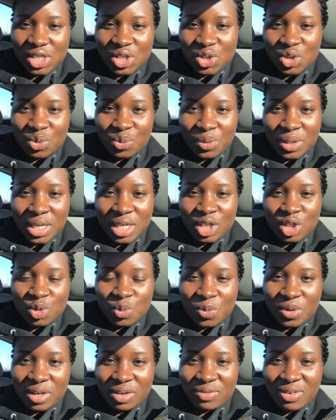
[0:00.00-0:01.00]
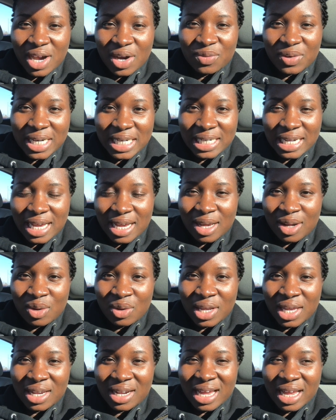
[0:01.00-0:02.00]
3:25 right now,
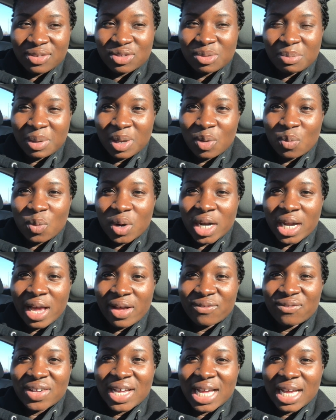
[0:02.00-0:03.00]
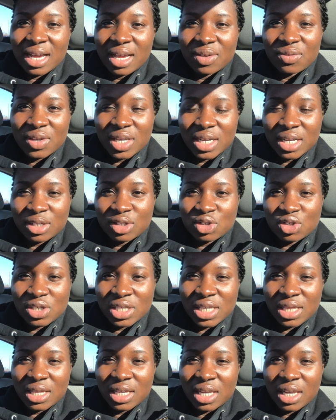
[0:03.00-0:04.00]
and I have to be work at 5, and I
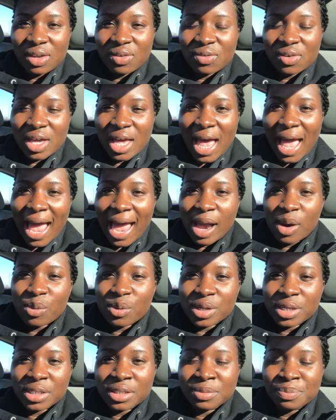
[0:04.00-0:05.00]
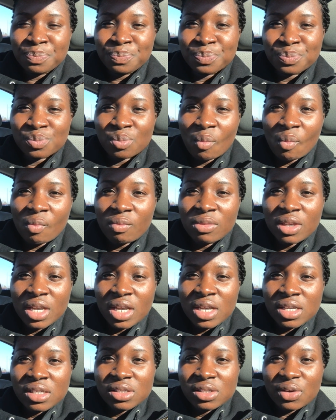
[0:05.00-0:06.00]
usually leave an hour
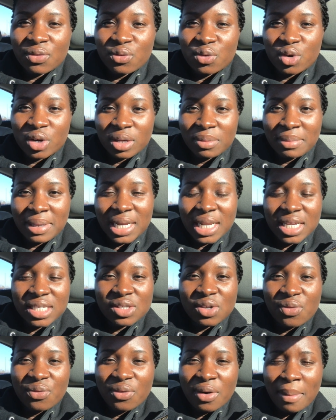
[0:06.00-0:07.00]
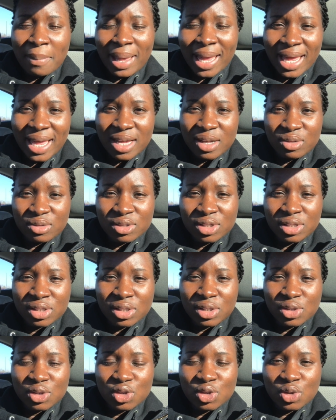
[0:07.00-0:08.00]
to 40 minutes from my
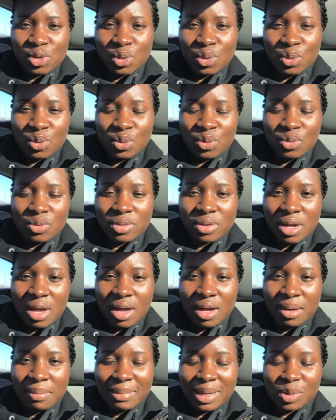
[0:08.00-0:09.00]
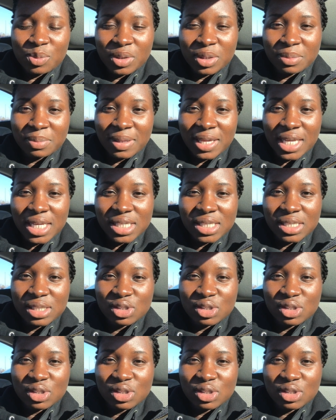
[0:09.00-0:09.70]
house to my workplace,